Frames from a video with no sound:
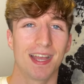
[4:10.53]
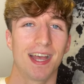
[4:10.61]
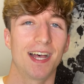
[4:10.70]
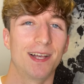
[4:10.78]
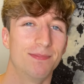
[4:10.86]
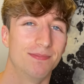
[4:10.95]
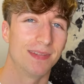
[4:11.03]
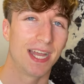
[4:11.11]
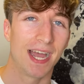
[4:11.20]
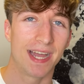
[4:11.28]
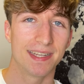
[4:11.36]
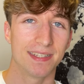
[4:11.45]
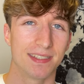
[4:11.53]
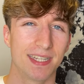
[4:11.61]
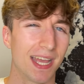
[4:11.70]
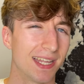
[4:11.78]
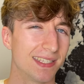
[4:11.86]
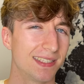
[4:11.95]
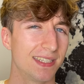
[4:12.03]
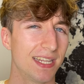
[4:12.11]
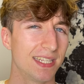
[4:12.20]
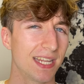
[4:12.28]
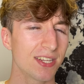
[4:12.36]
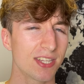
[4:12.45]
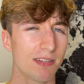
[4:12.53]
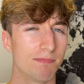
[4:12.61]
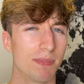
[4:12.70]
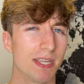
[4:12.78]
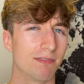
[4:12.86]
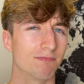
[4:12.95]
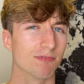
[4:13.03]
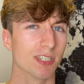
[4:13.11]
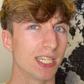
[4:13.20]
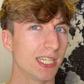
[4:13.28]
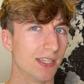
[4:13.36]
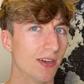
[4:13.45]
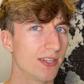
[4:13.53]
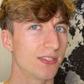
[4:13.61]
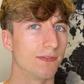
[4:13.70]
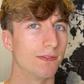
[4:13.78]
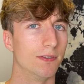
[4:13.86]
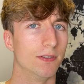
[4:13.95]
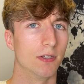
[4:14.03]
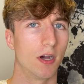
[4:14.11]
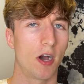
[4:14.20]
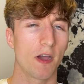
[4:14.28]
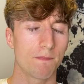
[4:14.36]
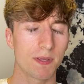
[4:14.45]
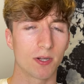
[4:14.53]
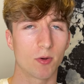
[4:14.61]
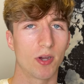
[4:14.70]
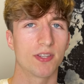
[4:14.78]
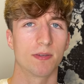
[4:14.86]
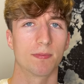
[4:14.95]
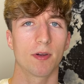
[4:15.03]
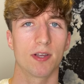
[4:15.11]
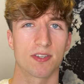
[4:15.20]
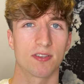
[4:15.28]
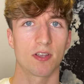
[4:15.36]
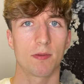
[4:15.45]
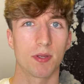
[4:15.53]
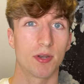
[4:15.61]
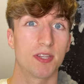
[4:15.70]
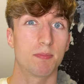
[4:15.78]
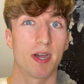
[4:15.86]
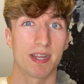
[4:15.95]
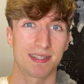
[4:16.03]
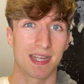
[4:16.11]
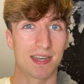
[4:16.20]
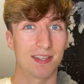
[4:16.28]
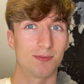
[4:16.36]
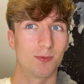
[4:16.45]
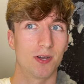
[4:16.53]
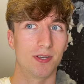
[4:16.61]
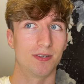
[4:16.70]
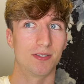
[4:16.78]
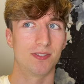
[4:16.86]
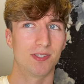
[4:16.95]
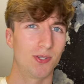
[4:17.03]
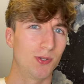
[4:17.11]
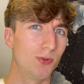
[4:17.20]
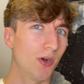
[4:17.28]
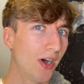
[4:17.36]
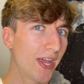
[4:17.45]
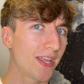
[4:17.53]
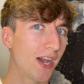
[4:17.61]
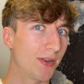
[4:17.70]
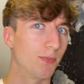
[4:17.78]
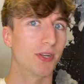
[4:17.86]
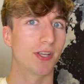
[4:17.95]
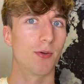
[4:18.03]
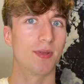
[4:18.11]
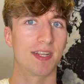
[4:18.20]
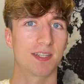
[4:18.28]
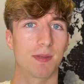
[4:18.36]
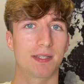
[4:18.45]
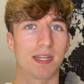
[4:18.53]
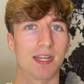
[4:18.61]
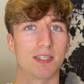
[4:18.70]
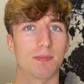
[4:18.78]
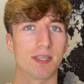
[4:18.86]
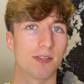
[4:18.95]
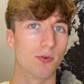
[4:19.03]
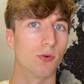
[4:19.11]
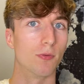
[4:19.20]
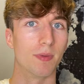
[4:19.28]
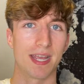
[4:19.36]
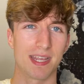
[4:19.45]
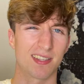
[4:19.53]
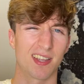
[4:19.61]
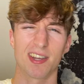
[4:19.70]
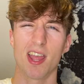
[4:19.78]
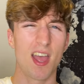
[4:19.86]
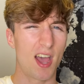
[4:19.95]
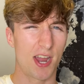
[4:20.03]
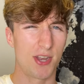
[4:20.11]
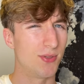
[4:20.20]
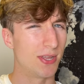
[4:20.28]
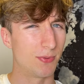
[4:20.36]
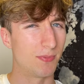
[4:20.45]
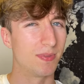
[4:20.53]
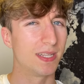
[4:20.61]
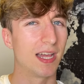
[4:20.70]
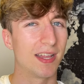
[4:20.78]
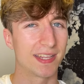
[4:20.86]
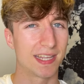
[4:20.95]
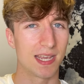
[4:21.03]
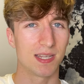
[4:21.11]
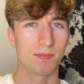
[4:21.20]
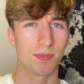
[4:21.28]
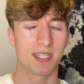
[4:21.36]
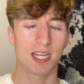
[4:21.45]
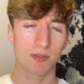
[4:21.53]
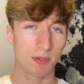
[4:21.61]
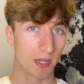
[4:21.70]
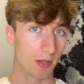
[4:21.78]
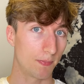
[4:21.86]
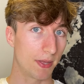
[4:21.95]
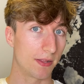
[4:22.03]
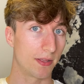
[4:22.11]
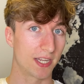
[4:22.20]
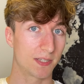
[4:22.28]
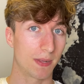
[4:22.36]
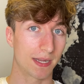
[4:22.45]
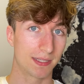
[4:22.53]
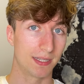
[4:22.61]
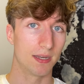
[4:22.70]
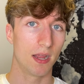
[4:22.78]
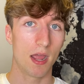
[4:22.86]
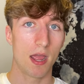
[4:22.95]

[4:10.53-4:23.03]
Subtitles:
And yeah, it's actually been really nice, the food. I've been quite surprised because I'll be honest, my standards weren't too high. I didn't want to go in expecting it to be gourmet because I knew that wouldn't be that the case, but it's actually been a lot better than I expected.